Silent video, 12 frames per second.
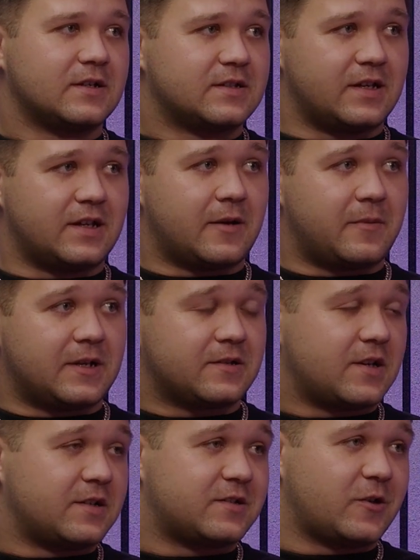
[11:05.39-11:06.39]
see them
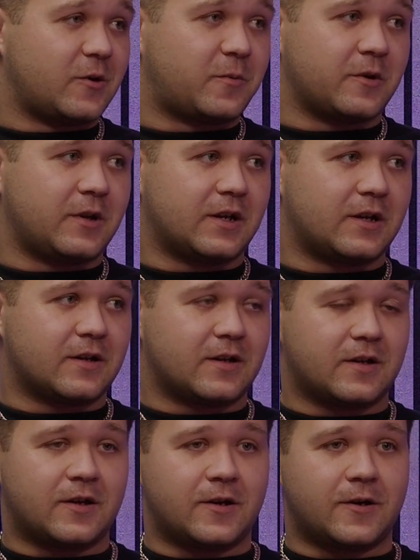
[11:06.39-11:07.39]
in Super League
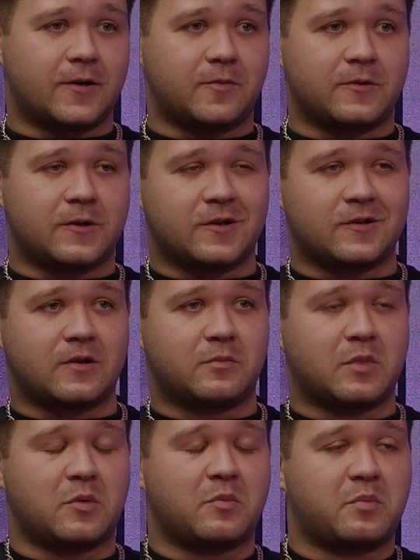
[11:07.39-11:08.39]

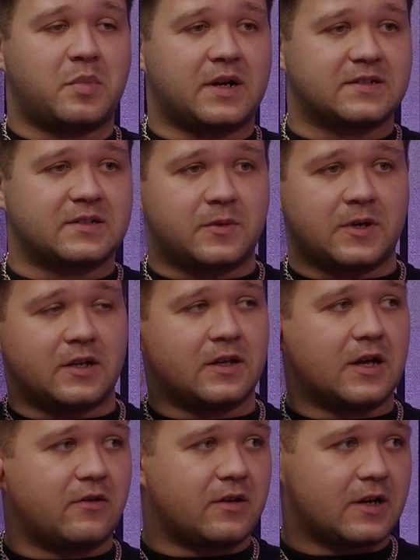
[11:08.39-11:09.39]
and participating
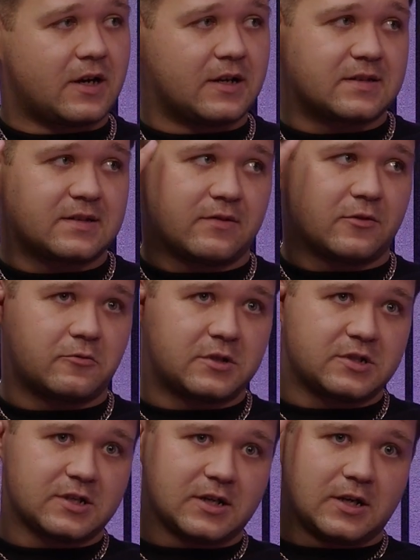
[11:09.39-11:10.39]
there at the highest level,
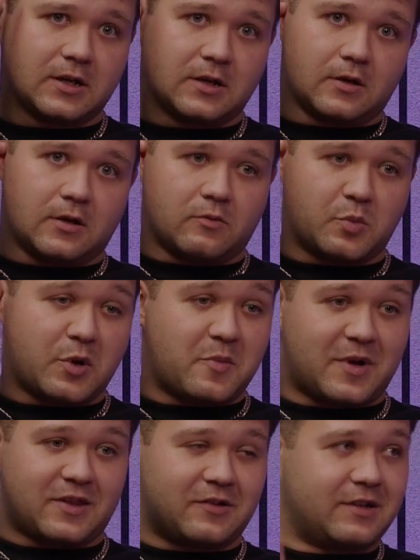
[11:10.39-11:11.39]
which will
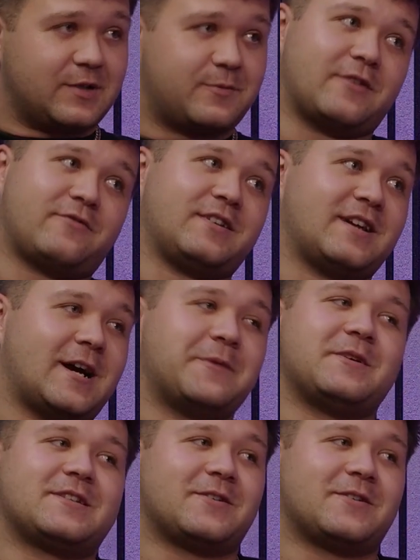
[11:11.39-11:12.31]
bring back the Leeds Bradford derby.